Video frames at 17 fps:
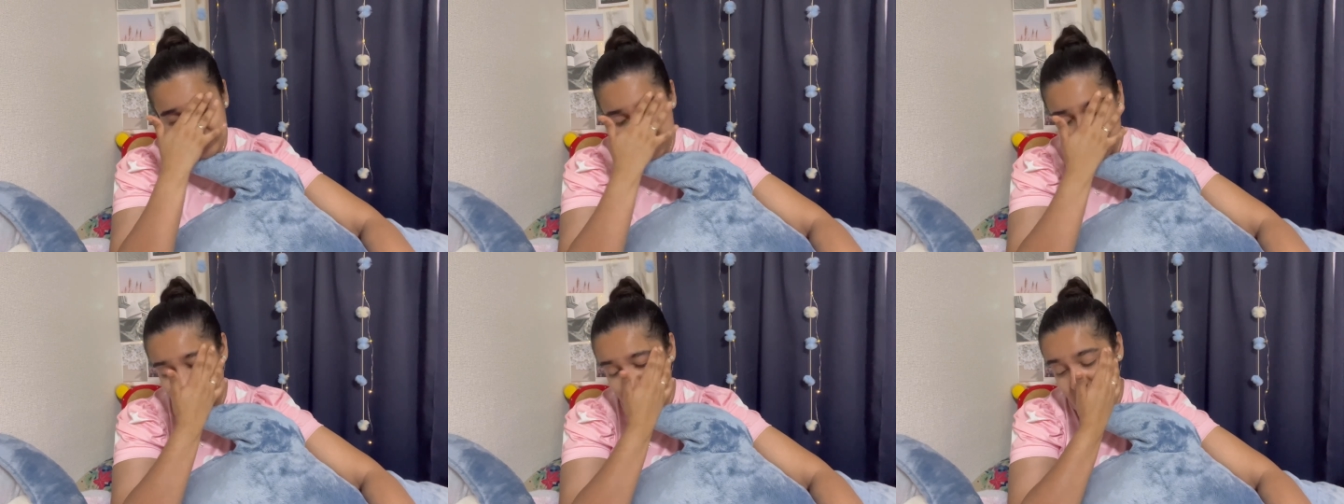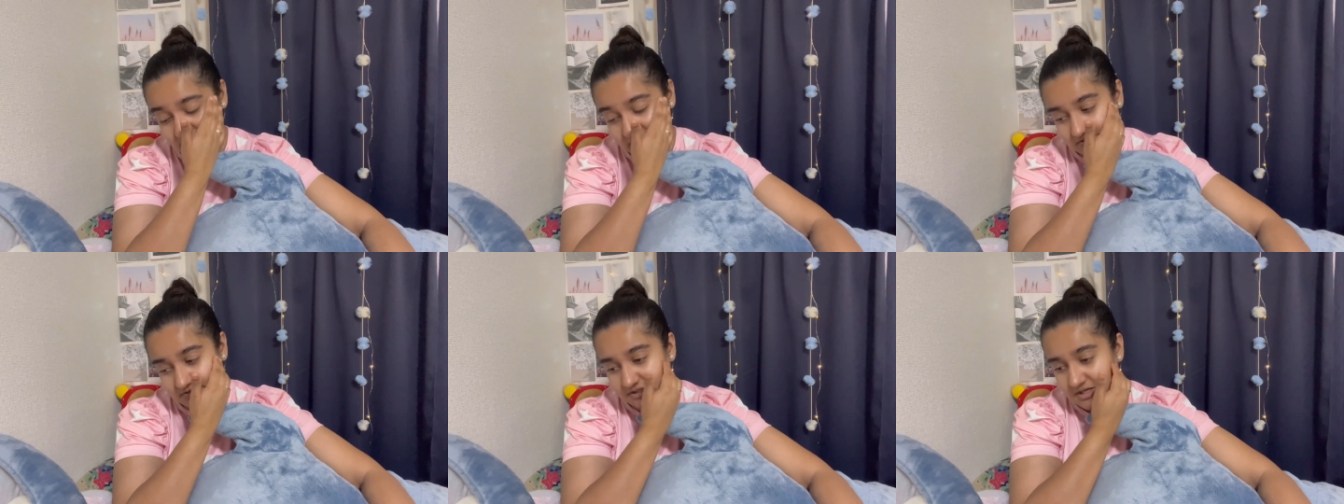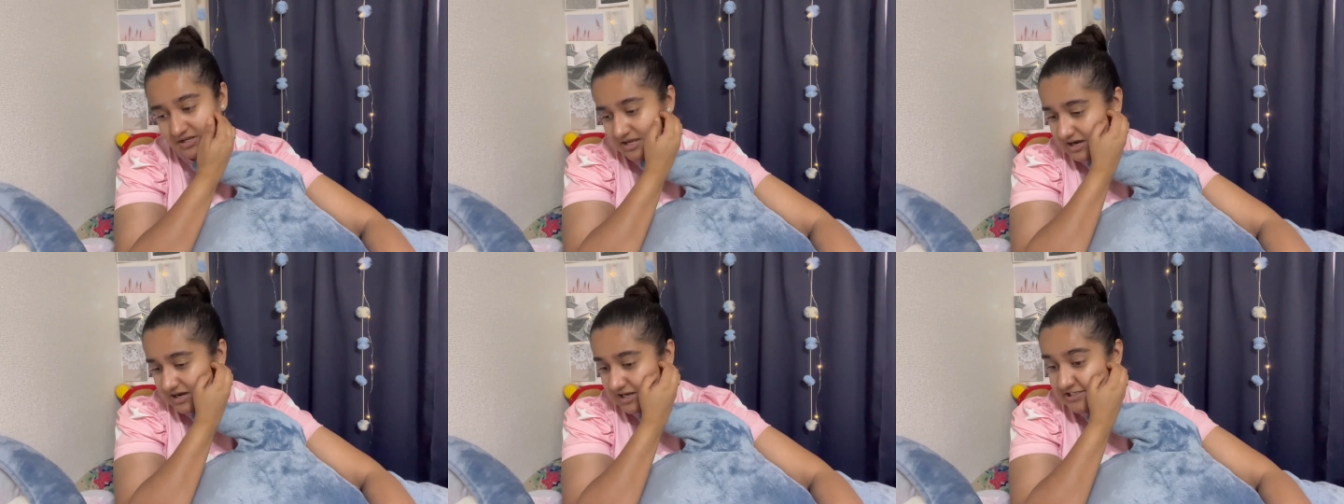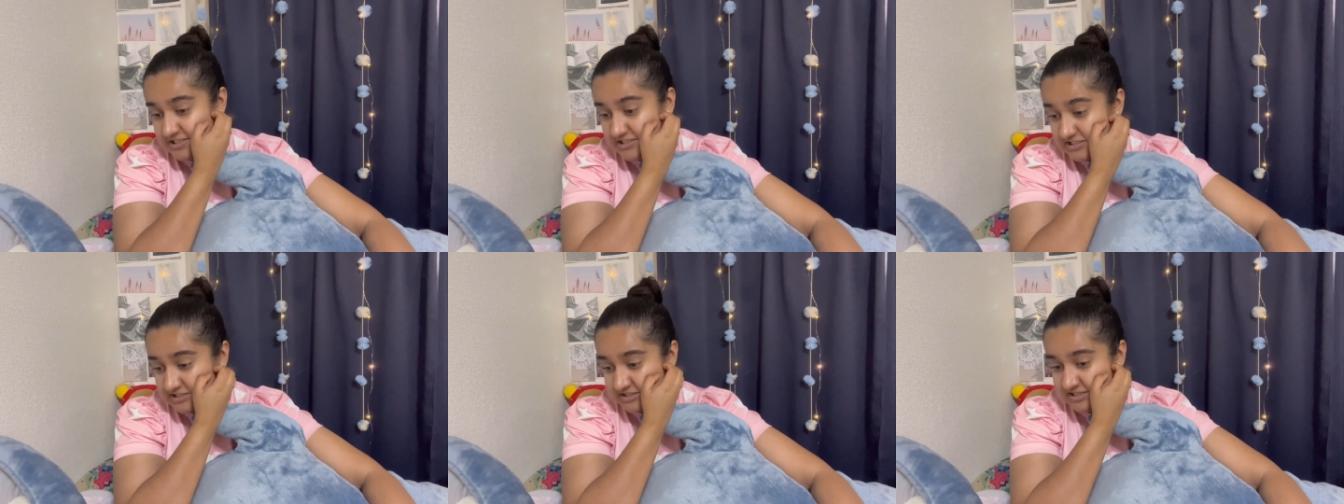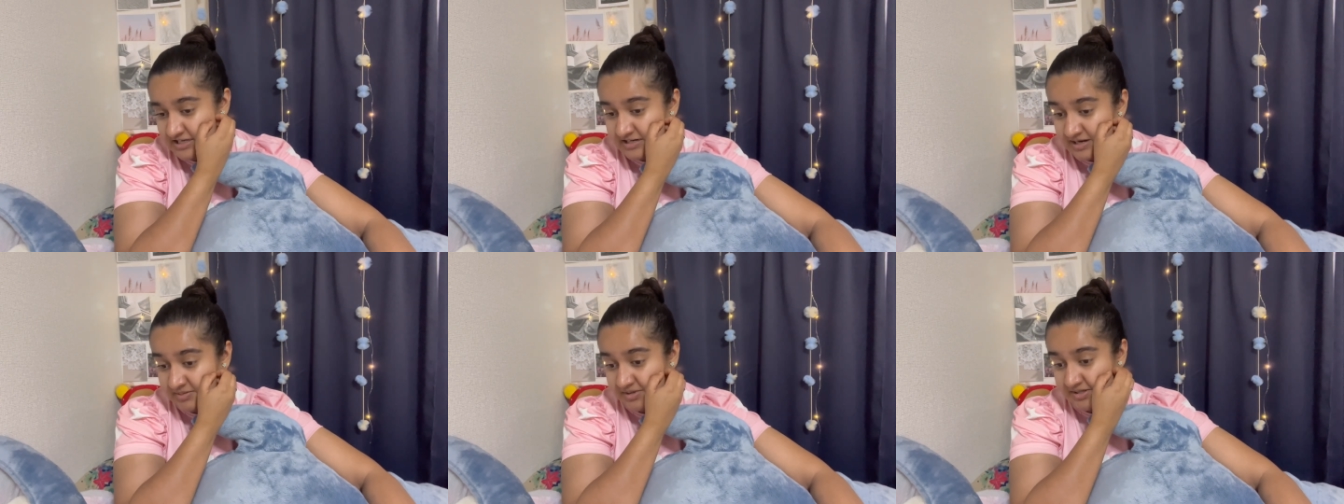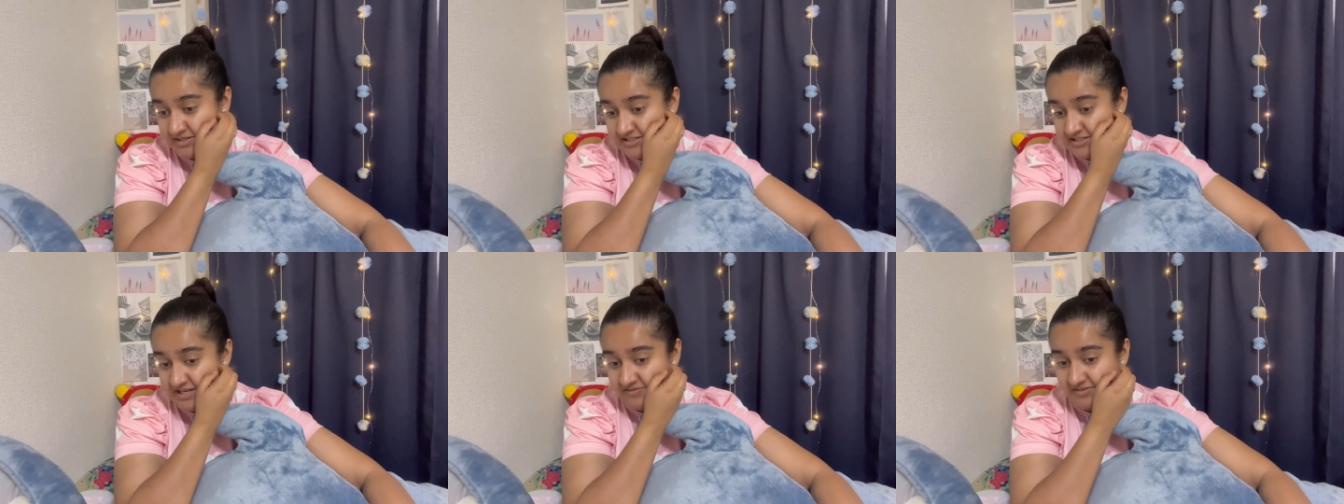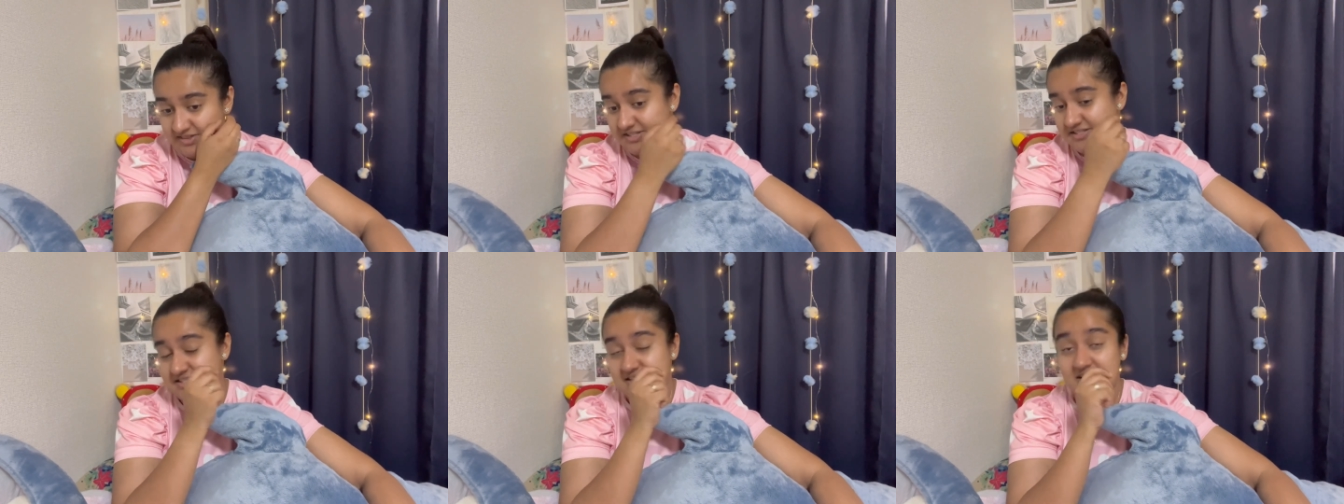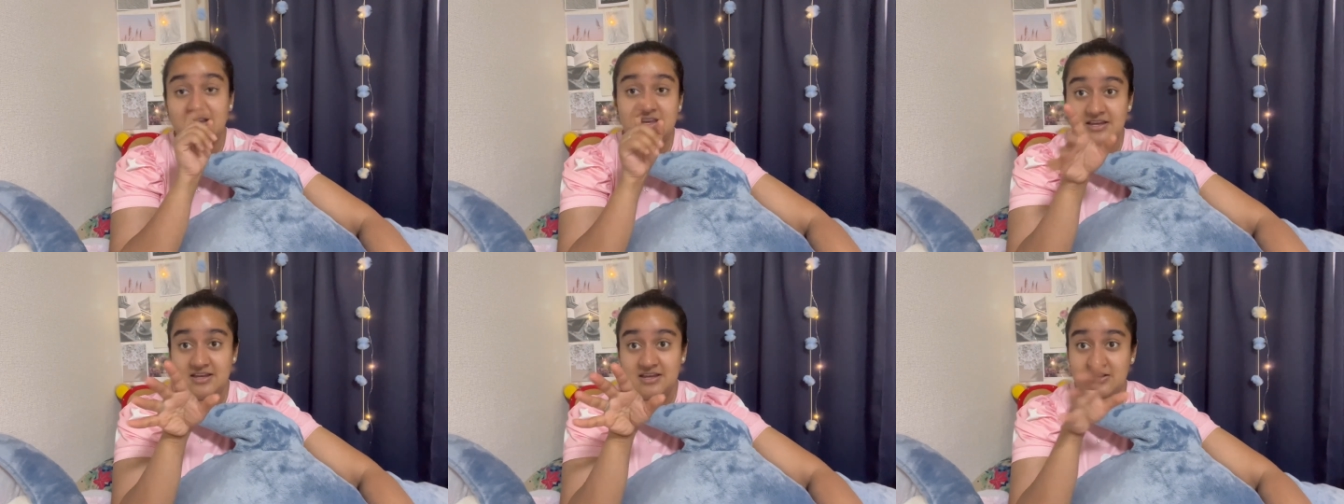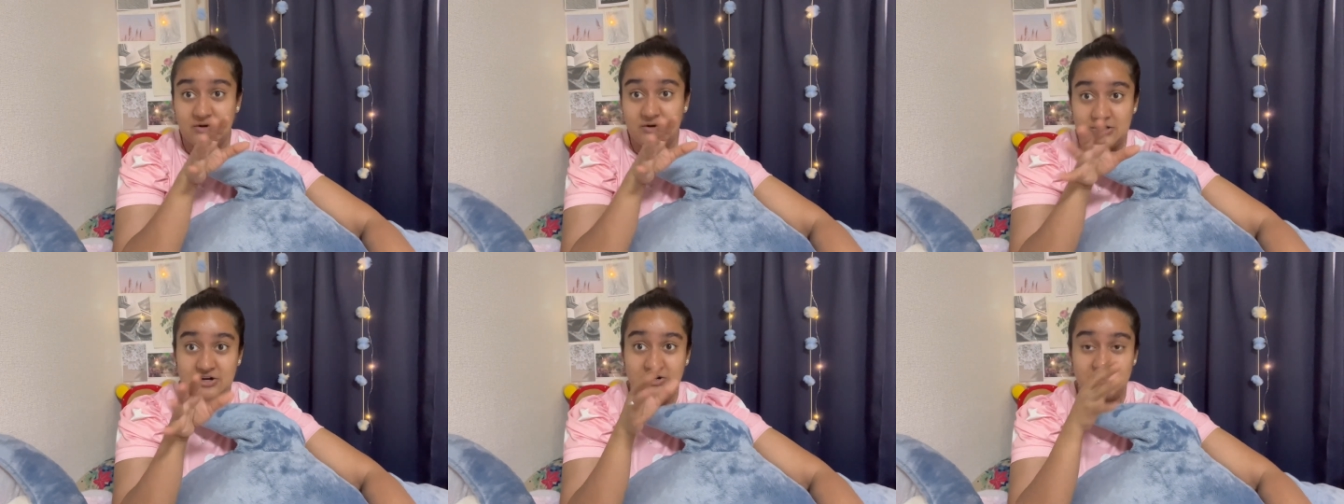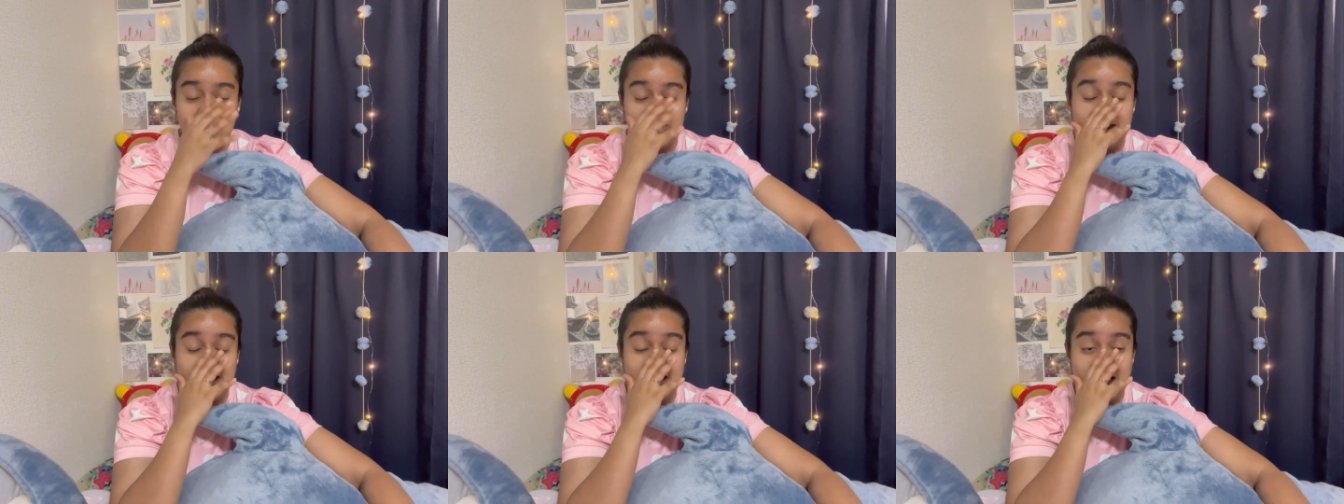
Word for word: So until then, I'm gonna stay with the sucky career that I